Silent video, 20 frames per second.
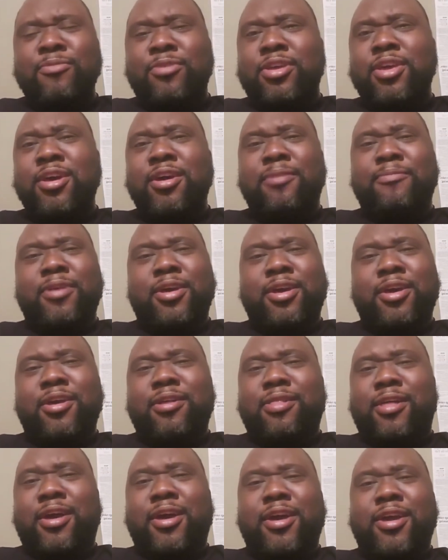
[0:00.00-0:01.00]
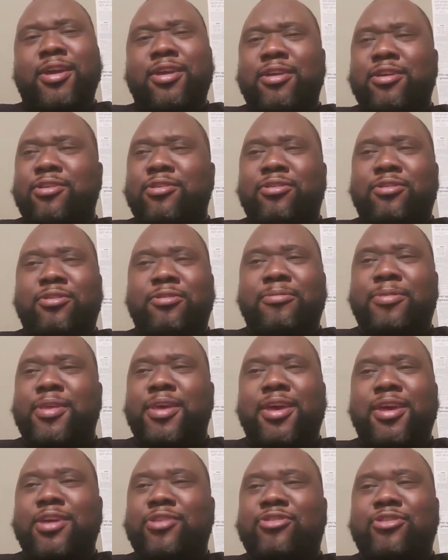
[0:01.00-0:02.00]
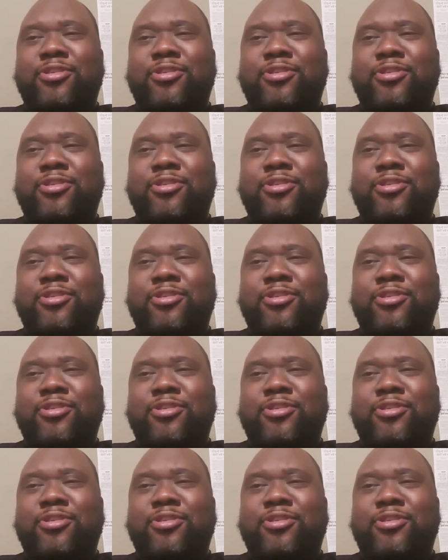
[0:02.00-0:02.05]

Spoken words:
yeah, man, like you know what I'm saying.